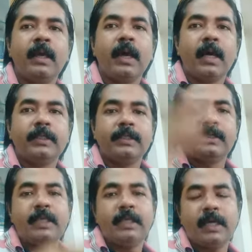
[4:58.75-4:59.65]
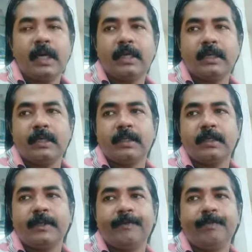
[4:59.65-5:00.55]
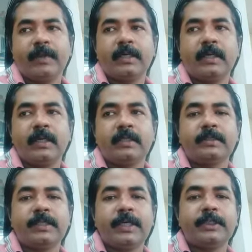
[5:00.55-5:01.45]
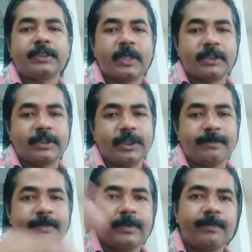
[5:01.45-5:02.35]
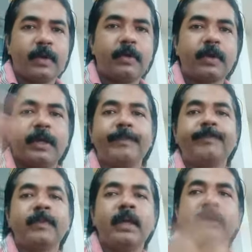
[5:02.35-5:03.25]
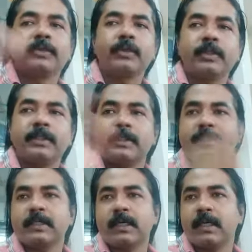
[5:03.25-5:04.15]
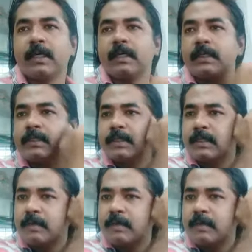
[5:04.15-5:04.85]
Aditi and sage Kashyap. Okay, so this is the